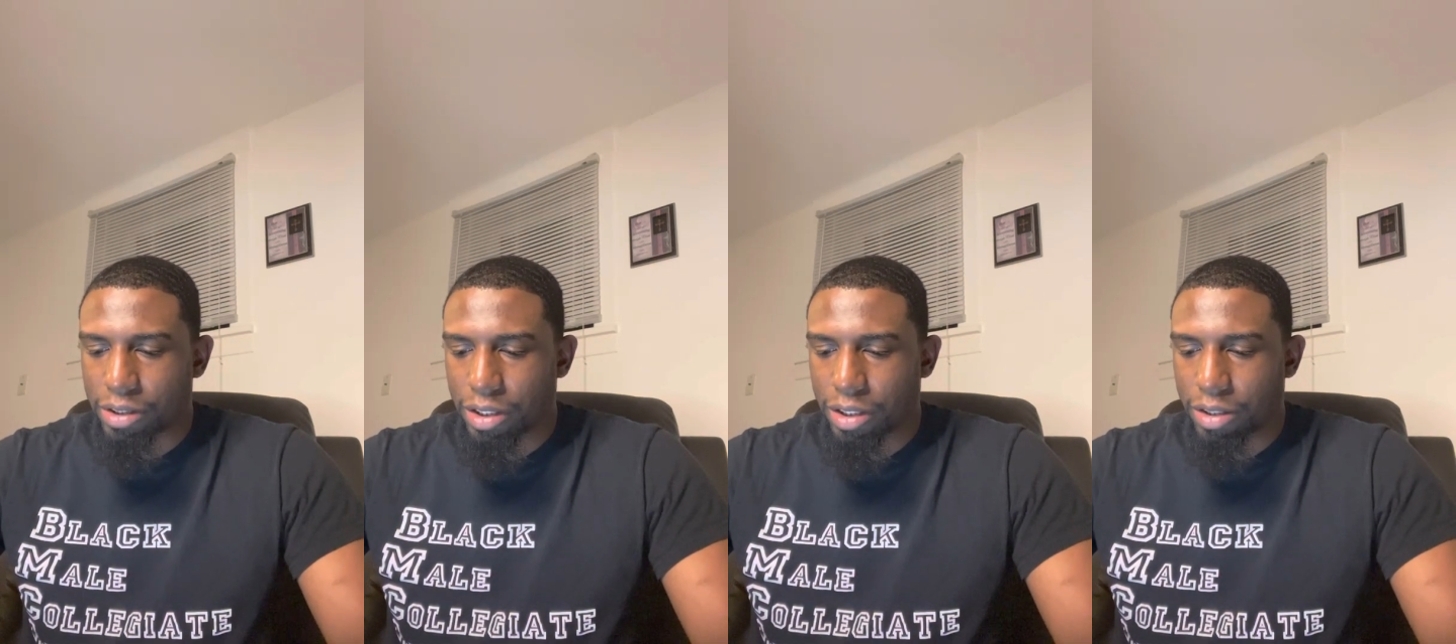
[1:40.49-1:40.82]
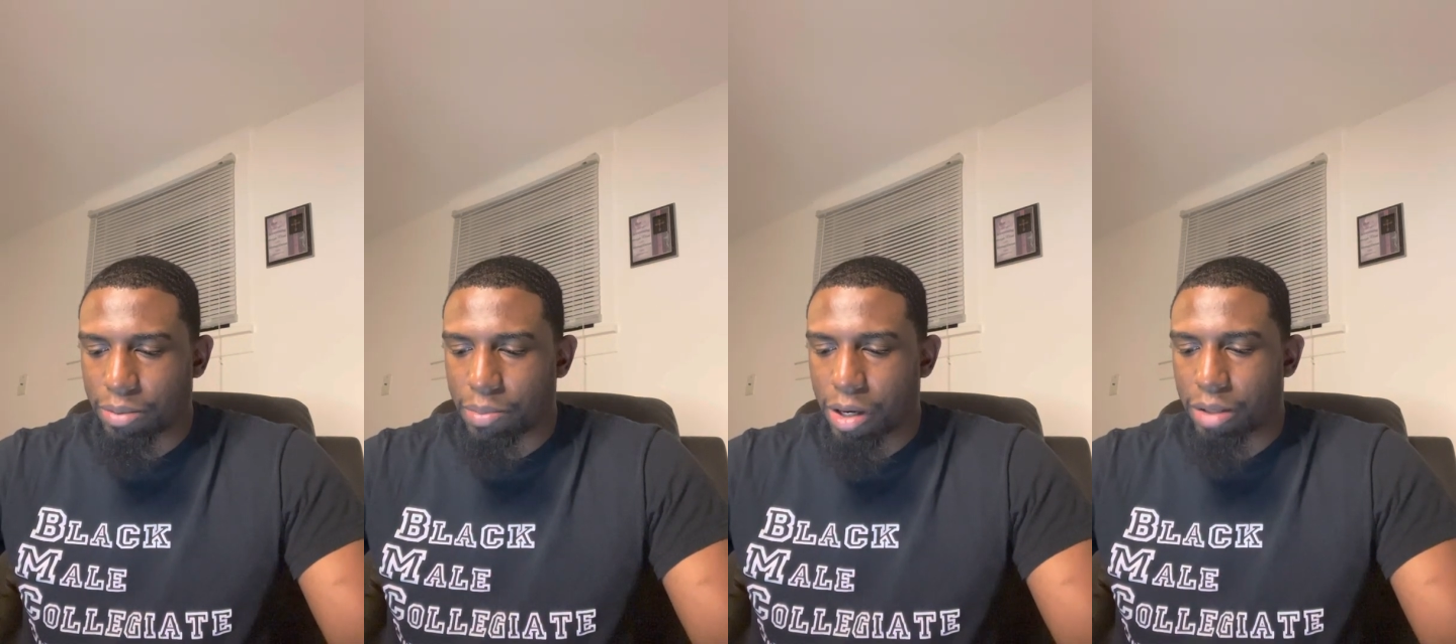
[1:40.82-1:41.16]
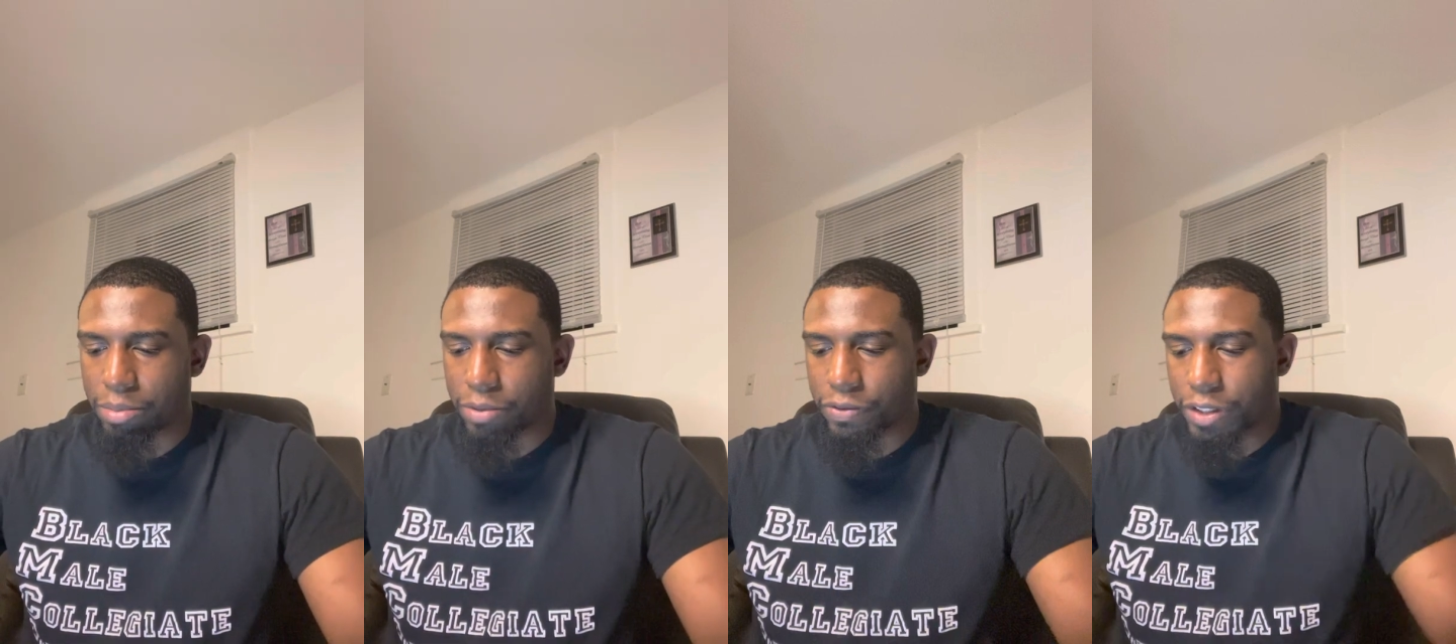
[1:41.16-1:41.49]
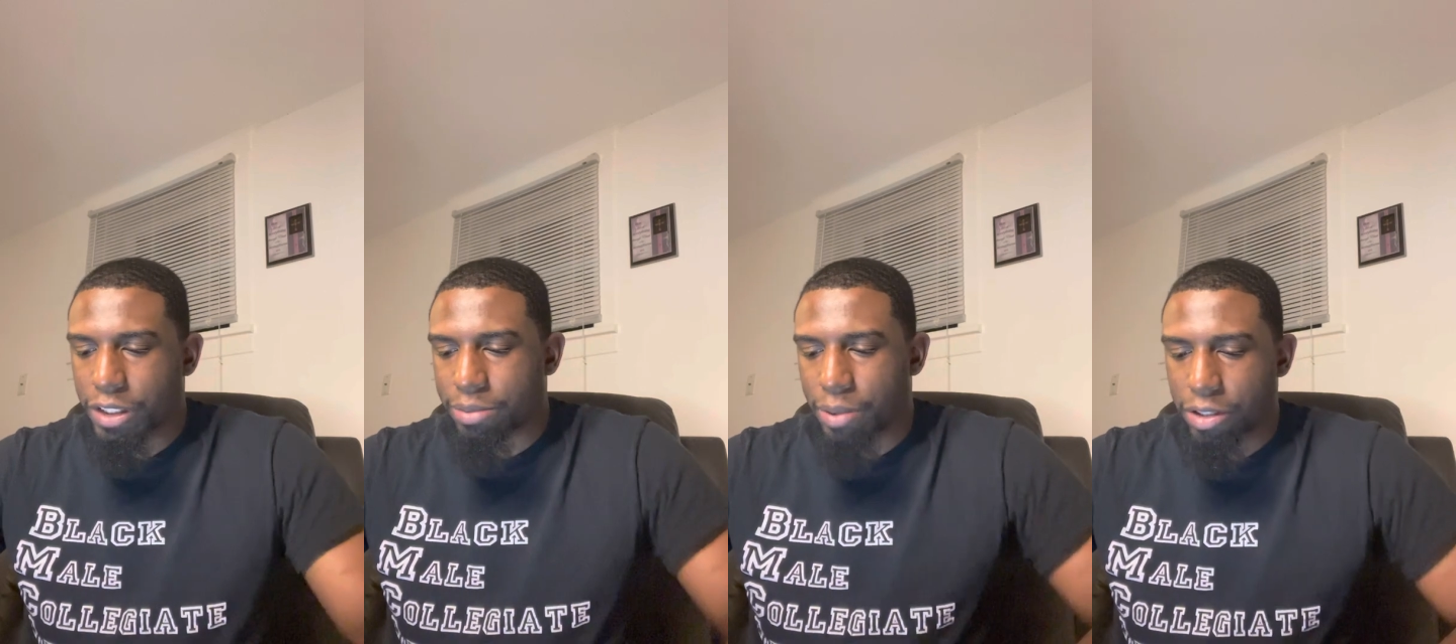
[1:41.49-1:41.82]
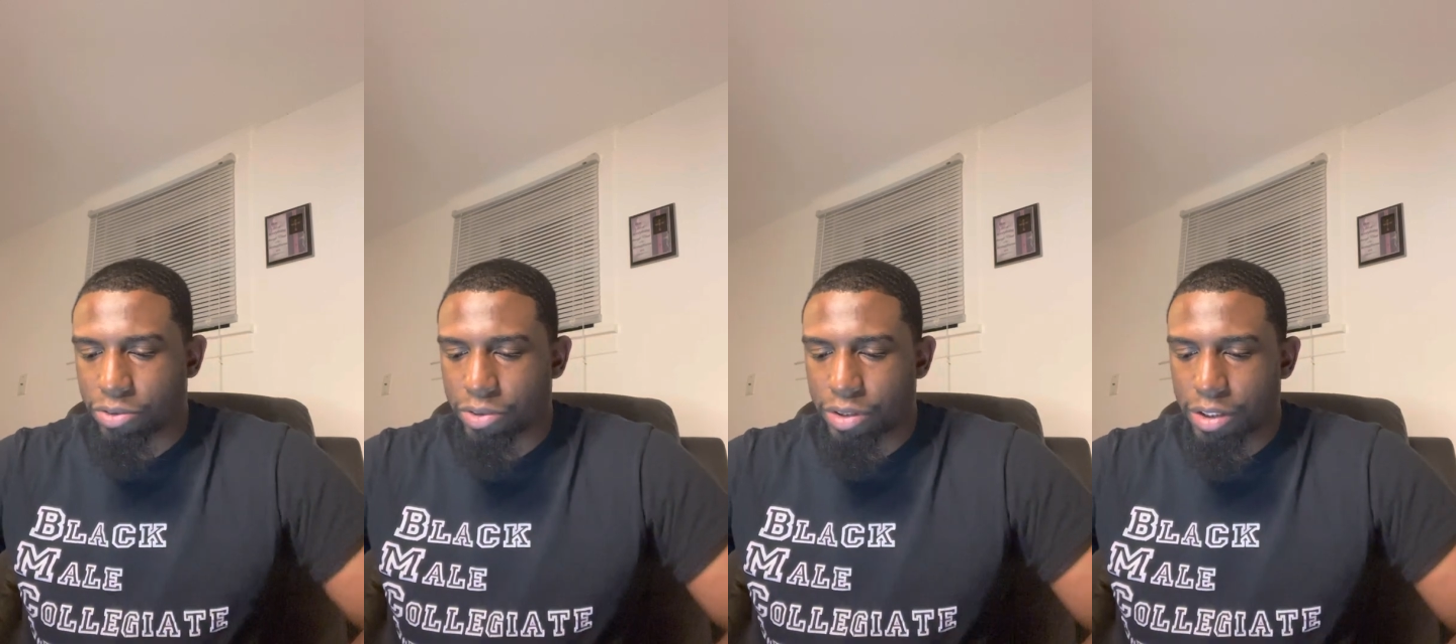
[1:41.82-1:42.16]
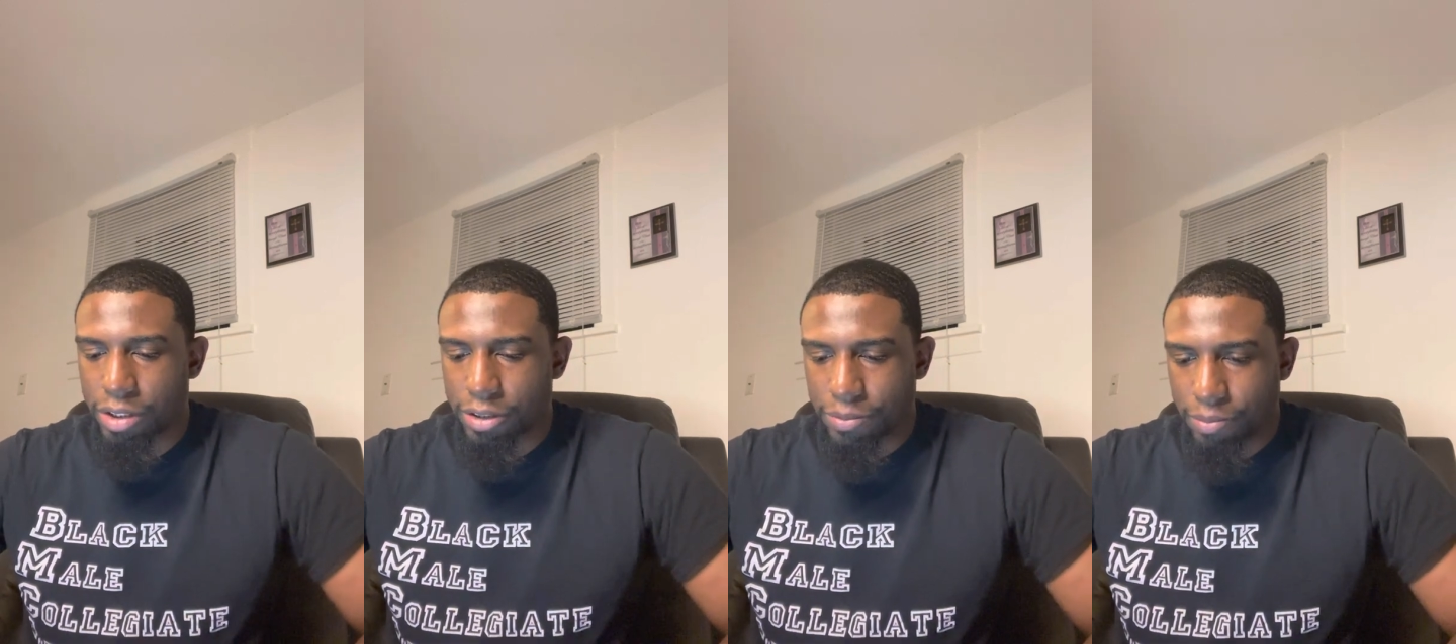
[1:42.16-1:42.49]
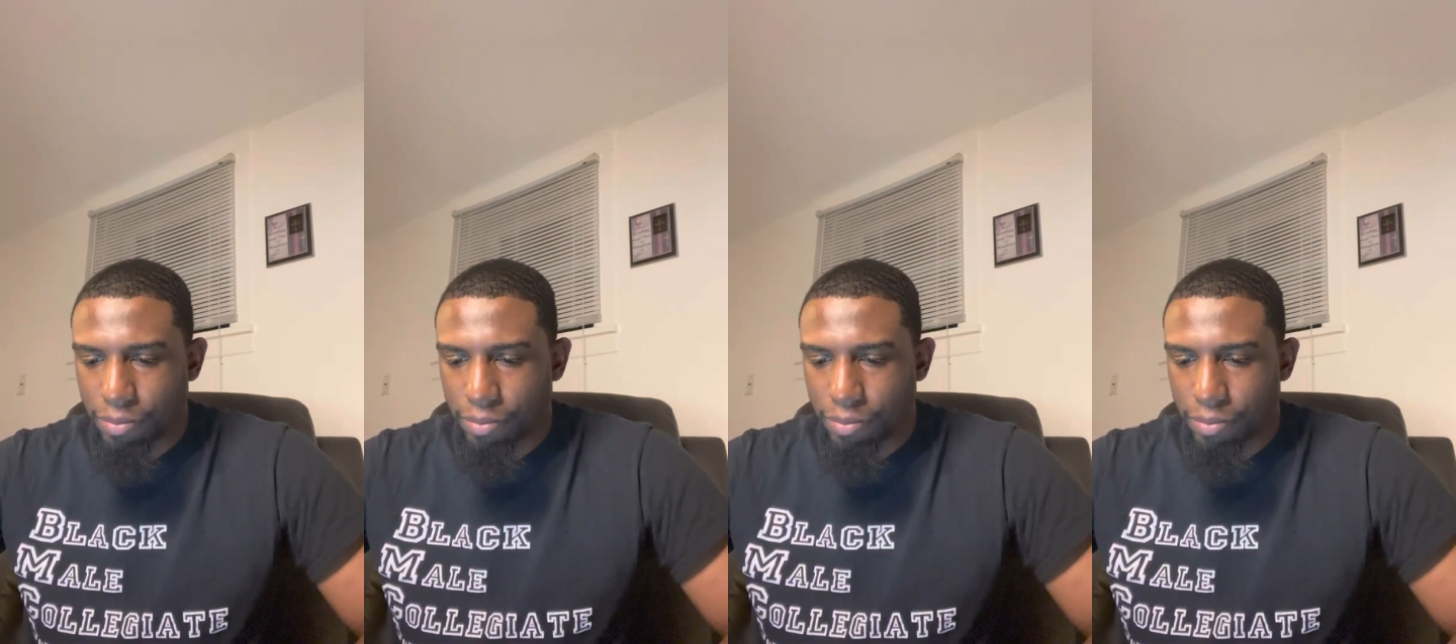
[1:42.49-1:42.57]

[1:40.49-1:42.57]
in the bottom of each Petri dish.